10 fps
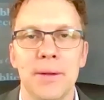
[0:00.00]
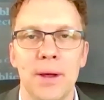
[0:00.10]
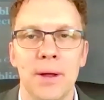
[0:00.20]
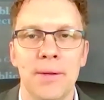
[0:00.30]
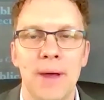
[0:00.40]

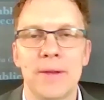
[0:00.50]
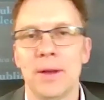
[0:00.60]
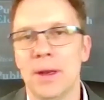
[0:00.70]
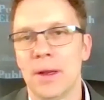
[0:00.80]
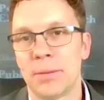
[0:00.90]
a
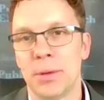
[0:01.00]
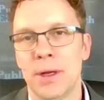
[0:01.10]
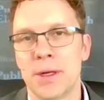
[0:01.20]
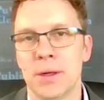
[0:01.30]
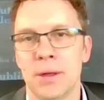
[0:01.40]
fascinating
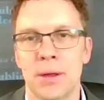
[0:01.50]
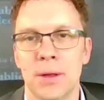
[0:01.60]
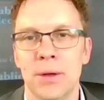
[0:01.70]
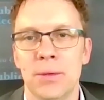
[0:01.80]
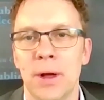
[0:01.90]
explanation of the
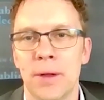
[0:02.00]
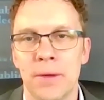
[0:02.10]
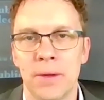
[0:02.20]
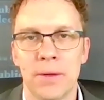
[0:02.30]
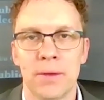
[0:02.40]

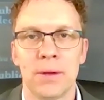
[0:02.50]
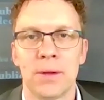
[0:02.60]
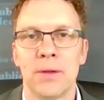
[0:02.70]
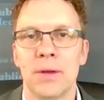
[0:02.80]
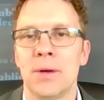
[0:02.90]
nuances and
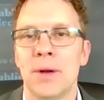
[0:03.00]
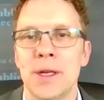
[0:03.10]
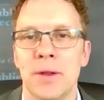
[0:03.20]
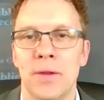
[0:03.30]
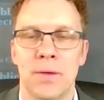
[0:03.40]

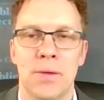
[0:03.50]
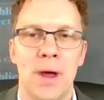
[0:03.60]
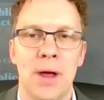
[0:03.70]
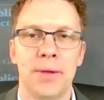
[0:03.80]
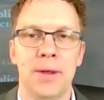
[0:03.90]
considerations
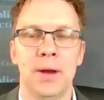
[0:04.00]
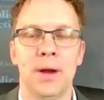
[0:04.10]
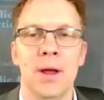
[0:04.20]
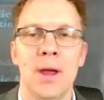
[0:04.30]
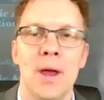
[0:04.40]
involved
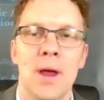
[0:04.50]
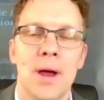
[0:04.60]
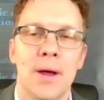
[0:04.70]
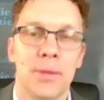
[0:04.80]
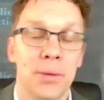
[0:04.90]
here
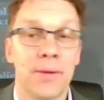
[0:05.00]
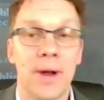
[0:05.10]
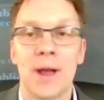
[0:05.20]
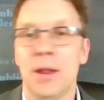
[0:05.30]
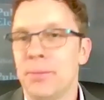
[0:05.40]
from a
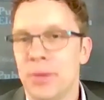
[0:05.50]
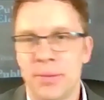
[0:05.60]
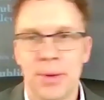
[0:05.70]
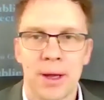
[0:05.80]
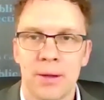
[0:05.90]
variety of
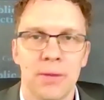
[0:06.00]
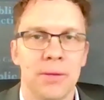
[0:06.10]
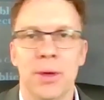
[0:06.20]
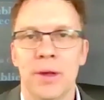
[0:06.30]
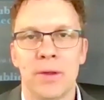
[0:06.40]

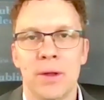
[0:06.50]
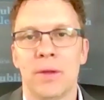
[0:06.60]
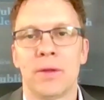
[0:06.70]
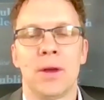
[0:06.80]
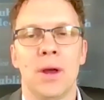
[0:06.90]
perspectives,
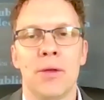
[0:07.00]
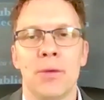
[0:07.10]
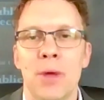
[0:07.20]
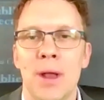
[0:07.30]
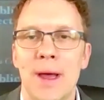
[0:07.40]
business,
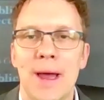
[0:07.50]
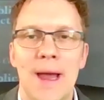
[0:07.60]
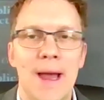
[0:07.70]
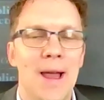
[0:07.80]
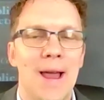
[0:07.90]
government.
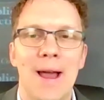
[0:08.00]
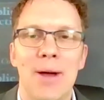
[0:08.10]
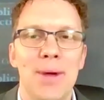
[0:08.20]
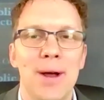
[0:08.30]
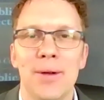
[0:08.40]
How
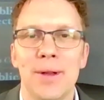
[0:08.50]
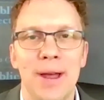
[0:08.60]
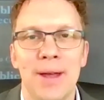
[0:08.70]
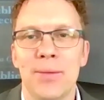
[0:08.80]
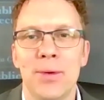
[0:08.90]
about
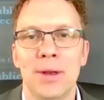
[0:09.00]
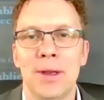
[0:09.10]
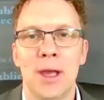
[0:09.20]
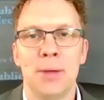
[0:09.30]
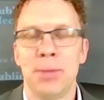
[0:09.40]

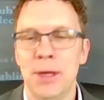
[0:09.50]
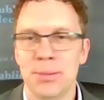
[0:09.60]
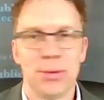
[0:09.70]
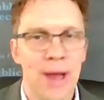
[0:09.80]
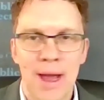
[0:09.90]
everyday
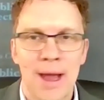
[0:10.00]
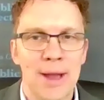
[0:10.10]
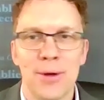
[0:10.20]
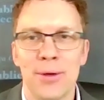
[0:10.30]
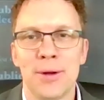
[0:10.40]
people? I
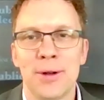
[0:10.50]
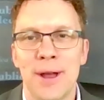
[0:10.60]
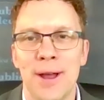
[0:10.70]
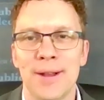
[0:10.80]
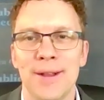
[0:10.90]
know you're
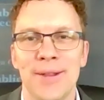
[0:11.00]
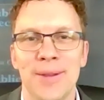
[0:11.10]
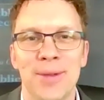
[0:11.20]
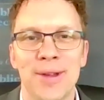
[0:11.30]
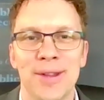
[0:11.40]
not in the
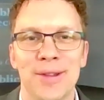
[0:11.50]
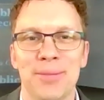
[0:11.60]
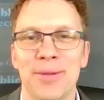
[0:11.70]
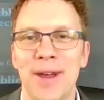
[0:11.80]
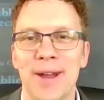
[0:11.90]
business of
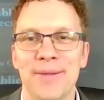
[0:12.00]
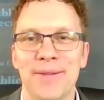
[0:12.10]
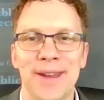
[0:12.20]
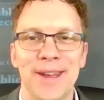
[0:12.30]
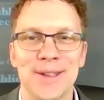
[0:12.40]
providing
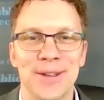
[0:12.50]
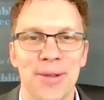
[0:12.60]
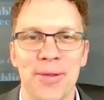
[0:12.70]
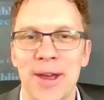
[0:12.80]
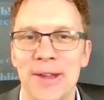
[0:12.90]
financial
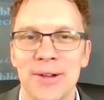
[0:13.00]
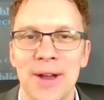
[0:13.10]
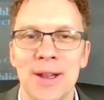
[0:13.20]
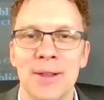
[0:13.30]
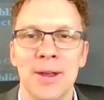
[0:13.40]
advice or
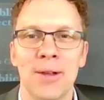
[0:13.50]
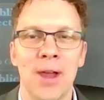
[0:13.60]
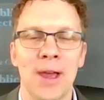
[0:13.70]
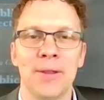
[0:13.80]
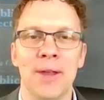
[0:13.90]
anything
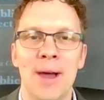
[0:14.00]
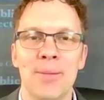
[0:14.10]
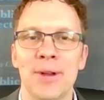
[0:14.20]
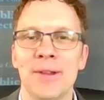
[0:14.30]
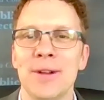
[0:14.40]
like that,
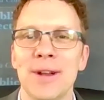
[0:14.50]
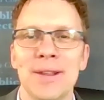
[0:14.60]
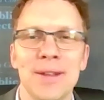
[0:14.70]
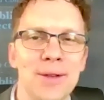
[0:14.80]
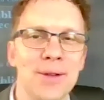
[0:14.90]
but is there
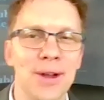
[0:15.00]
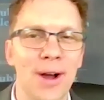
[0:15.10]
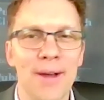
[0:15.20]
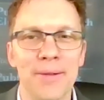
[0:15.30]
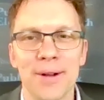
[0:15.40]
anything you can
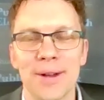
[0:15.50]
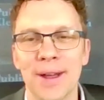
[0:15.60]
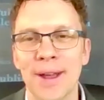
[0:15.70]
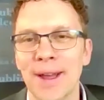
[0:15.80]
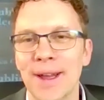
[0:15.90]
offer
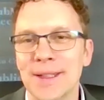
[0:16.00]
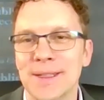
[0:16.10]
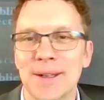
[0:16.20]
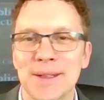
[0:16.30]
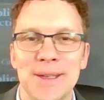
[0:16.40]

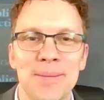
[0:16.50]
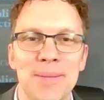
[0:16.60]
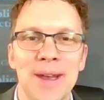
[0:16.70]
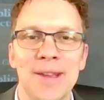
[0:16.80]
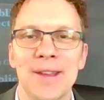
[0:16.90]
to
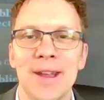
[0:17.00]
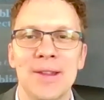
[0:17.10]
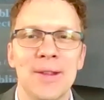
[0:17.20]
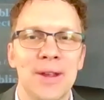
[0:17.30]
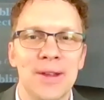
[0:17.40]
make sense
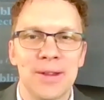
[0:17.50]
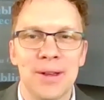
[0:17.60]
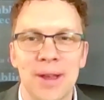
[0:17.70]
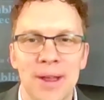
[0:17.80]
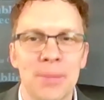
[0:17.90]
of this in
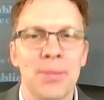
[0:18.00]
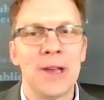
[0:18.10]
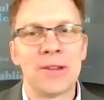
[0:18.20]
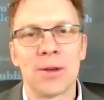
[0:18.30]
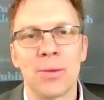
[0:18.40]
a
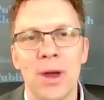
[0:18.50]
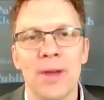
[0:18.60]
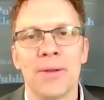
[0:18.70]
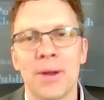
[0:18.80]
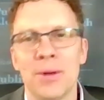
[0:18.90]
basic way
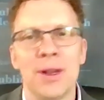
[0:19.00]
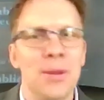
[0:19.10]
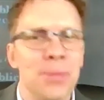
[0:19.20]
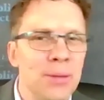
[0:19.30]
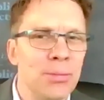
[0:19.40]
for
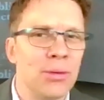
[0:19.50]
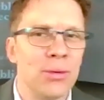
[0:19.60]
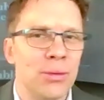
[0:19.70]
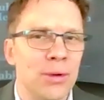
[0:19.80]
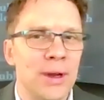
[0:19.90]
everyday people
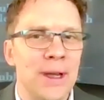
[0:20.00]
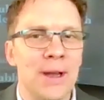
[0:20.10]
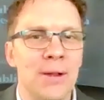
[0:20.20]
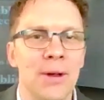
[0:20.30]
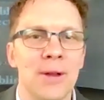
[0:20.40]
who are
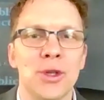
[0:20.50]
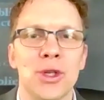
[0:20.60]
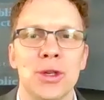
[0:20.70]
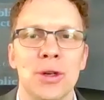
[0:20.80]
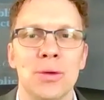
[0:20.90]
kind of
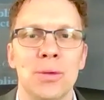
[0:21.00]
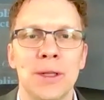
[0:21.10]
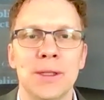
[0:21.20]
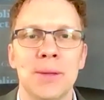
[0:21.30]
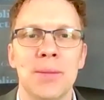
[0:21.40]
unsure
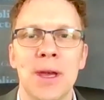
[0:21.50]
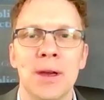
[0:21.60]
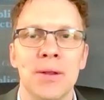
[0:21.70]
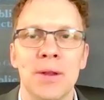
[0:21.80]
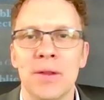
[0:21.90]
what to make
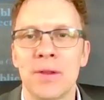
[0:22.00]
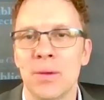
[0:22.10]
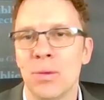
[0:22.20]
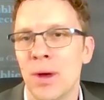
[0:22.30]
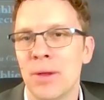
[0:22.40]
of this
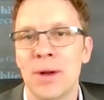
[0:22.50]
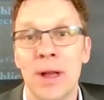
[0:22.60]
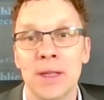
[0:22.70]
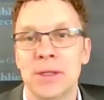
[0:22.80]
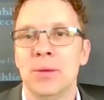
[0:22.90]
and whether or
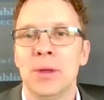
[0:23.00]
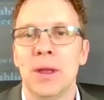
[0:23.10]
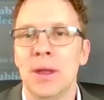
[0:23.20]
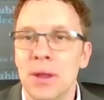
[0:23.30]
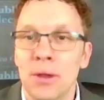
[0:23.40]
not to
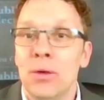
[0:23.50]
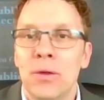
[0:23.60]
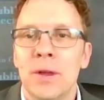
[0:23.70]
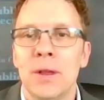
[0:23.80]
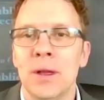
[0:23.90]

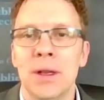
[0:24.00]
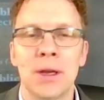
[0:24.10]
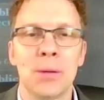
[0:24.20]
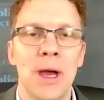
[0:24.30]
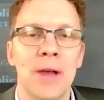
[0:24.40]
use it in any
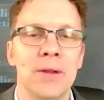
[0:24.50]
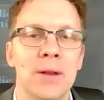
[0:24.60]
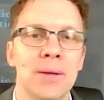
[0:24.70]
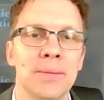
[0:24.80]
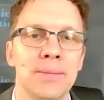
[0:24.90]
capacity?